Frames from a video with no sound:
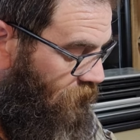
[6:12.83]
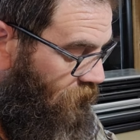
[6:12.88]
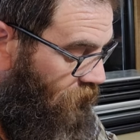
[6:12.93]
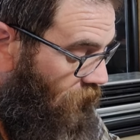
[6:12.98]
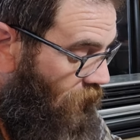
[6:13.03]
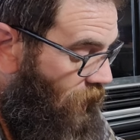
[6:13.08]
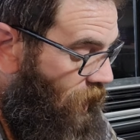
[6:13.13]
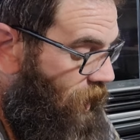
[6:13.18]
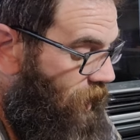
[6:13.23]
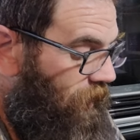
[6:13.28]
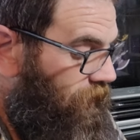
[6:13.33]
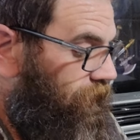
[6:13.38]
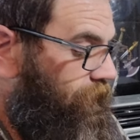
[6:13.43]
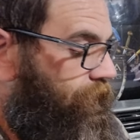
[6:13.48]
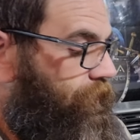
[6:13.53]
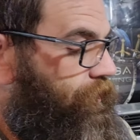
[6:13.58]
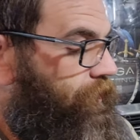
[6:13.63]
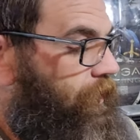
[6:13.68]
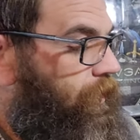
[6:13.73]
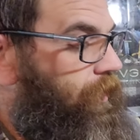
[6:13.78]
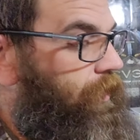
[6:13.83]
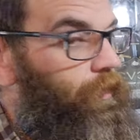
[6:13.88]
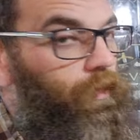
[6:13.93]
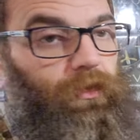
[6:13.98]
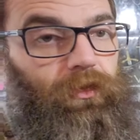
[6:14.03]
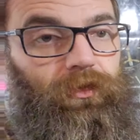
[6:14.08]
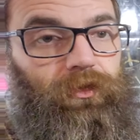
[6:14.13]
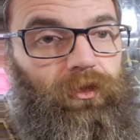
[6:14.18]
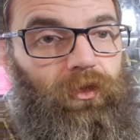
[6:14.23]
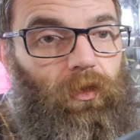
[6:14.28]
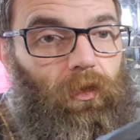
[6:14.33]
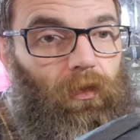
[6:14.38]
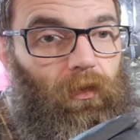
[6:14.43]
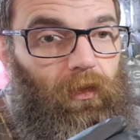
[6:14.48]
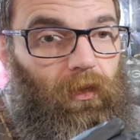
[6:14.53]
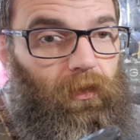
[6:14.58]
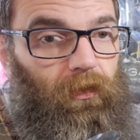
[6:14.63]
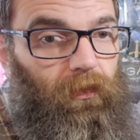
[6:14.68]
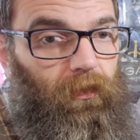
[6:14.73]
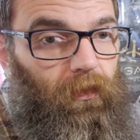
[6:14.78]
Alright, so it's
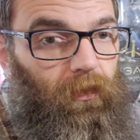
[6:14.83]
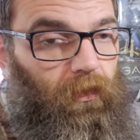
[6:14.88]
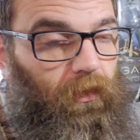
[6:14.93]
corded.